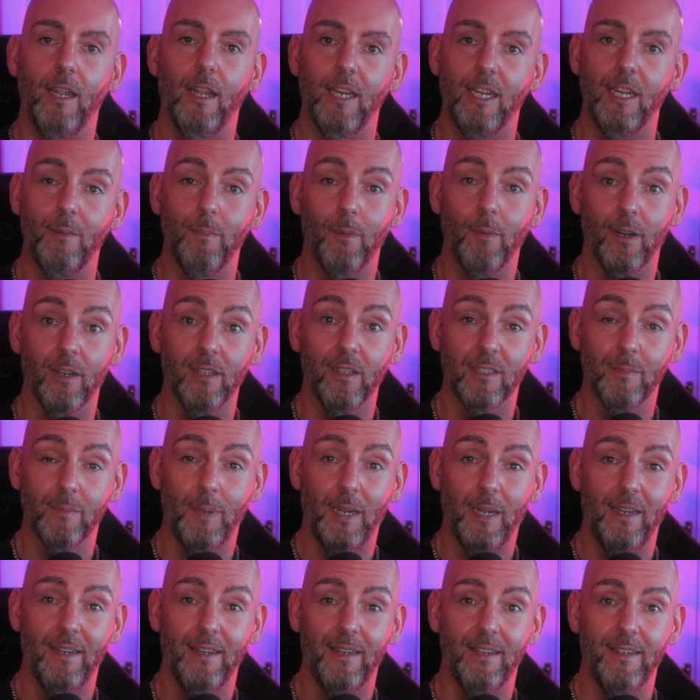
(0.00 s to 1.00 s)
Your models are
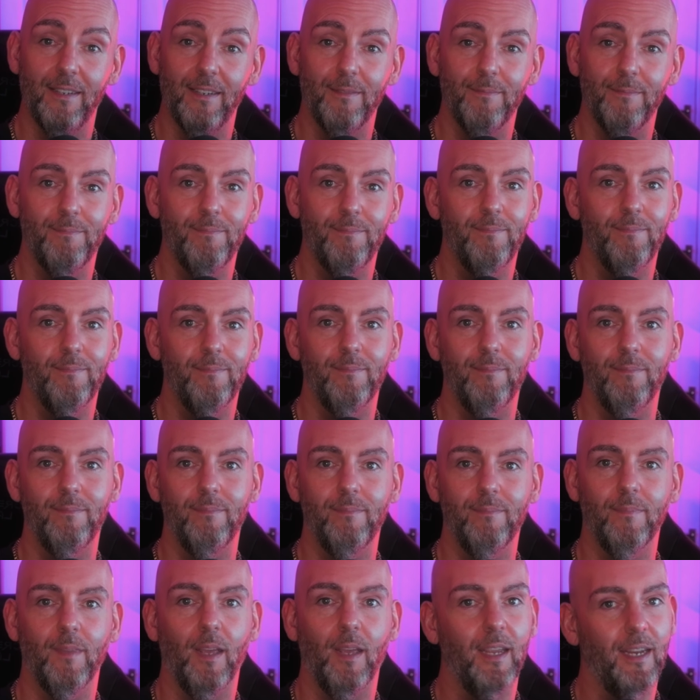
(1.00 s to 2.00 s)
painted.
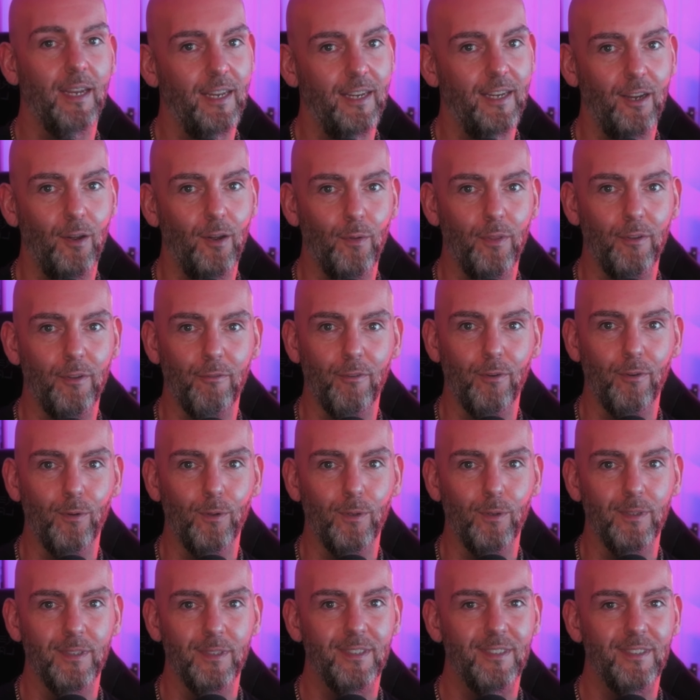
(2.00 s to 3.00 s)
You know the
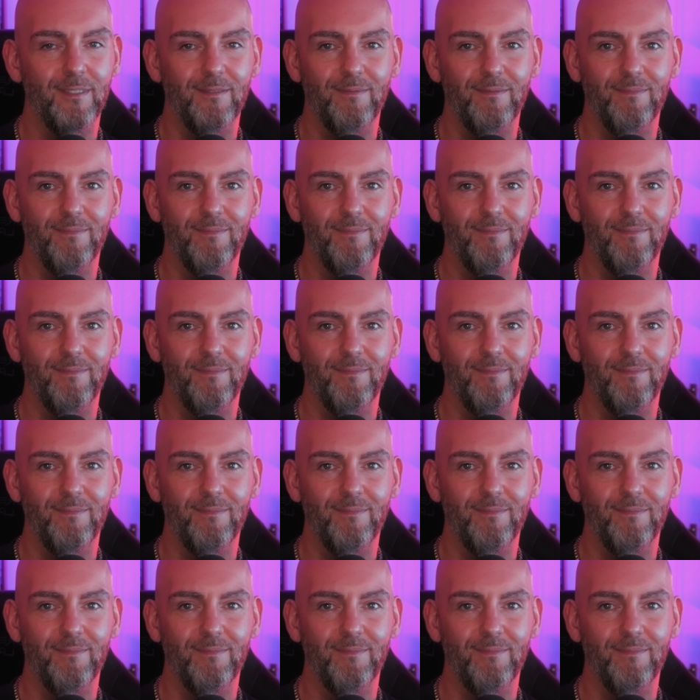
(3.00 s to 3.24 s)
rules.